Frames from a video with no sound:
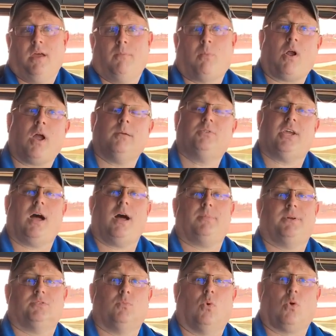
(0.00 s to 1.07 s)
Prime Shop
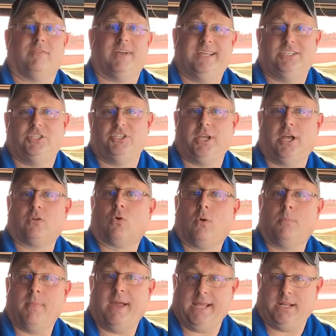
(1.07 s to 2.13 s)
is more of a general
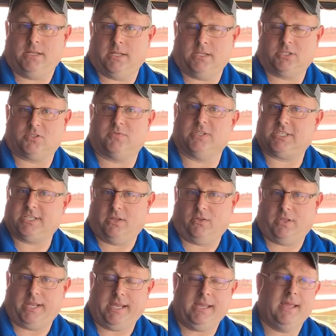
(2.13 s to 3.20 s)
maintenance
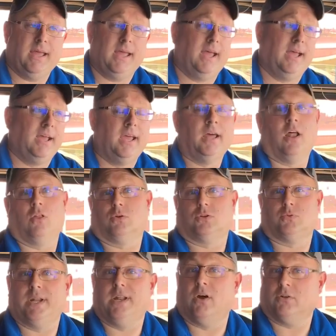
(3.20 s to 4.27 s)
facility. In other words,
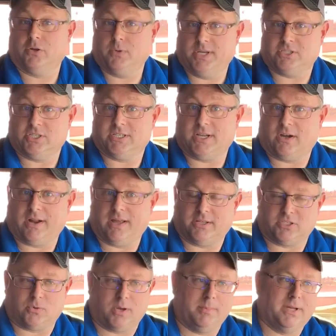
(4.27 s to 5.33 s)
we don't do engine
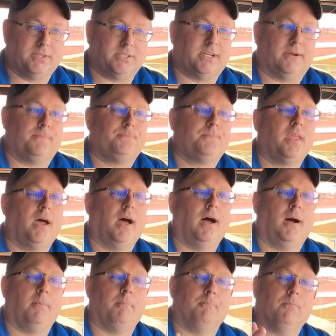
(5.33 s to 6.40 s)
teardowns or rebuilds here.
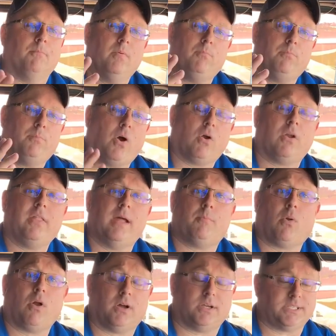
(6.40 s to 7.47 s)
Part of that
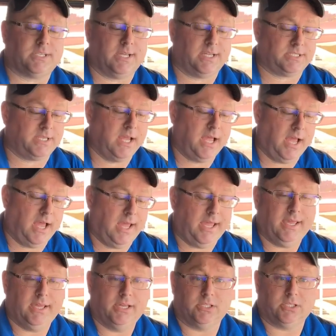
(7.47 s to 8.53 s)
process
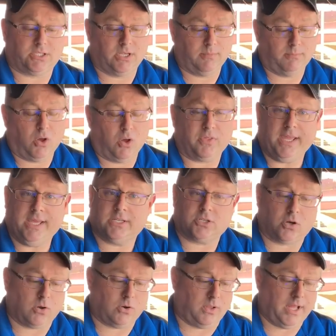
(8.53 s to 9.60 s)
is both
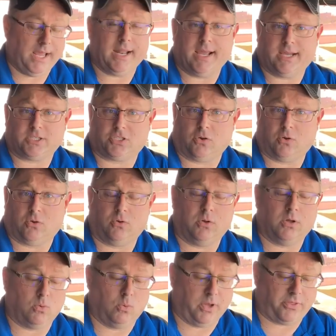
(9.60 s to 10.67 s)
internal and external
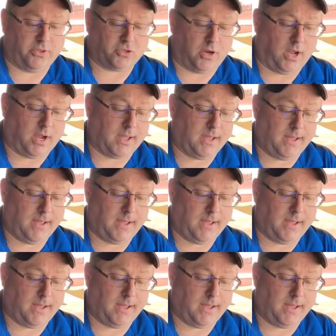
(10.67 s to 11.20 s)
with the truck.